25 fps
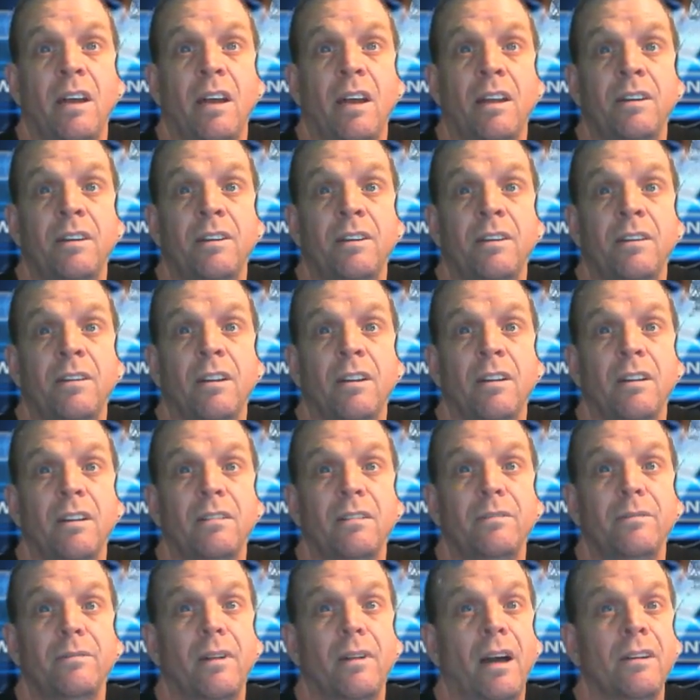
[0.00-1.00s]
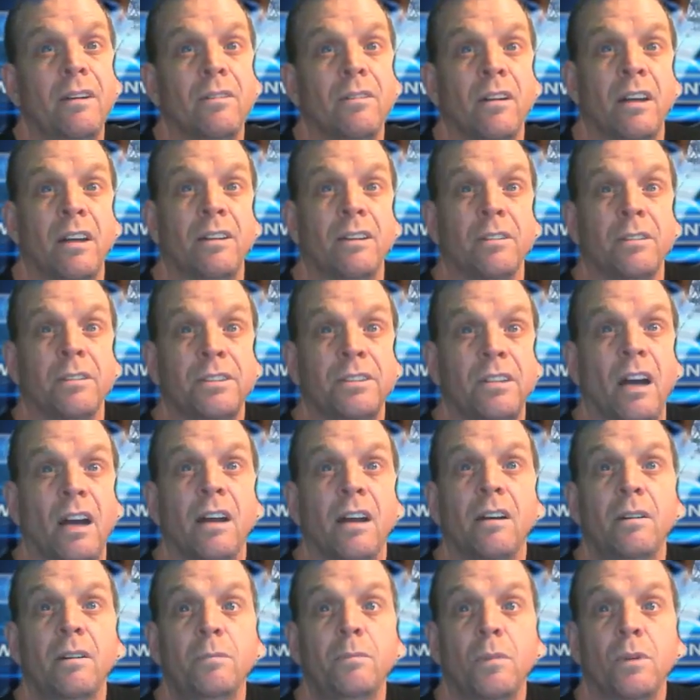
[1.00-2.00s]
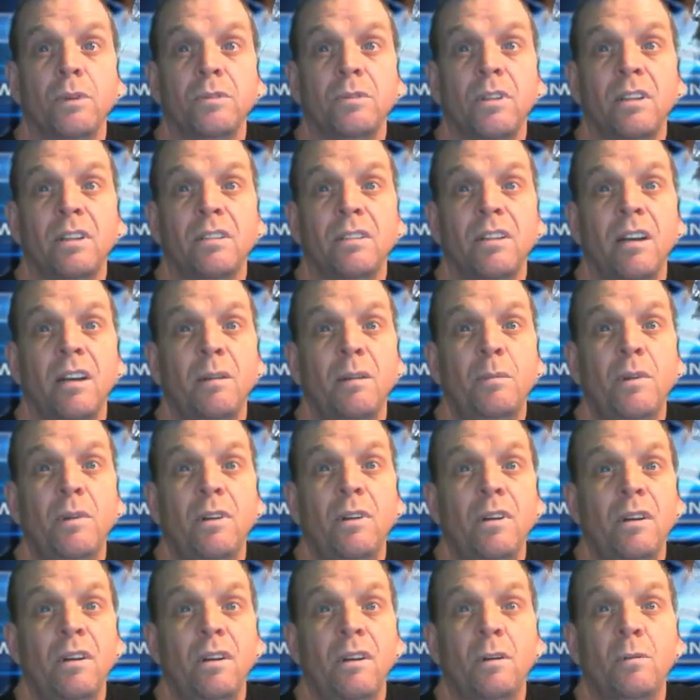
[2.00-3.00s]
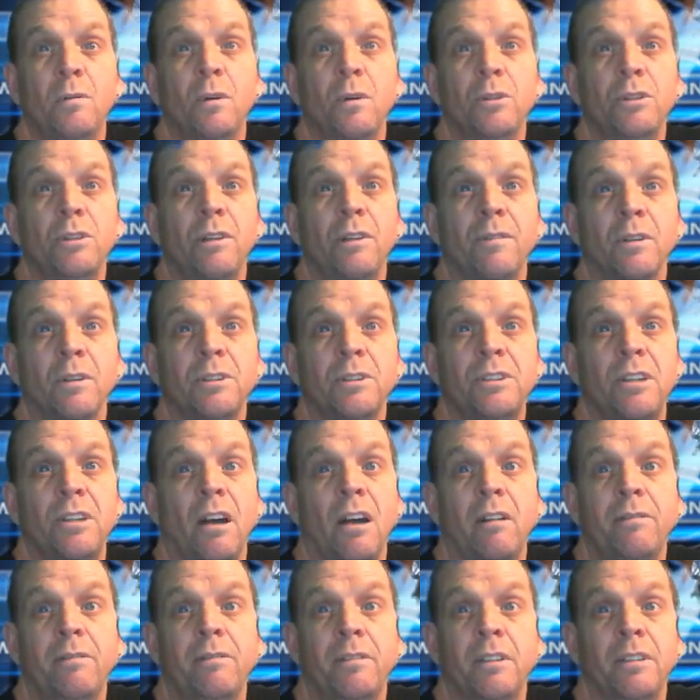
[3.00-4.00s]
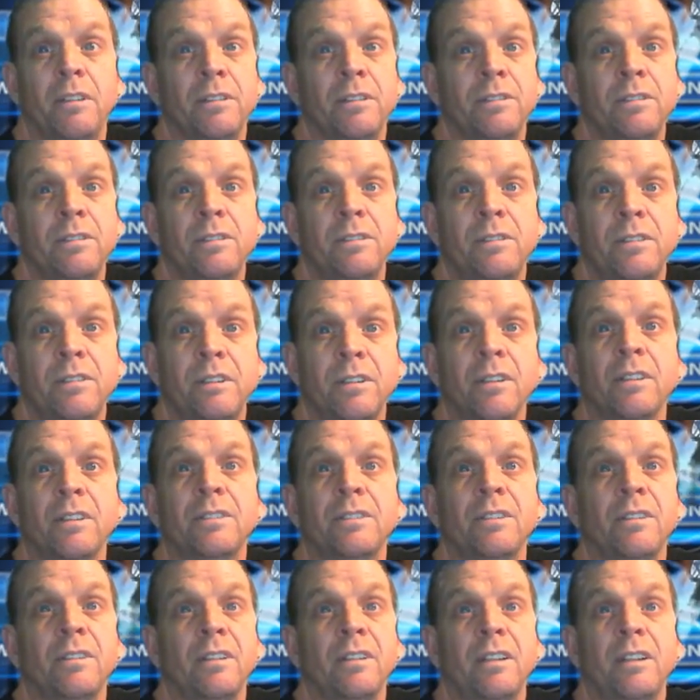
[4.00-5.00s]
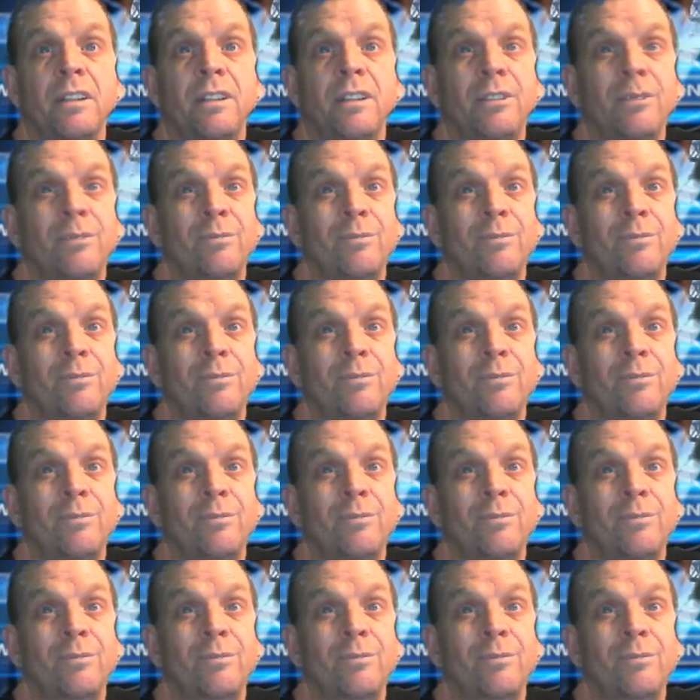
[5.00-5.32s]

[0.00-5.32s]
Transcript: And I don't like her style most of the time. Most of her stuff is seriously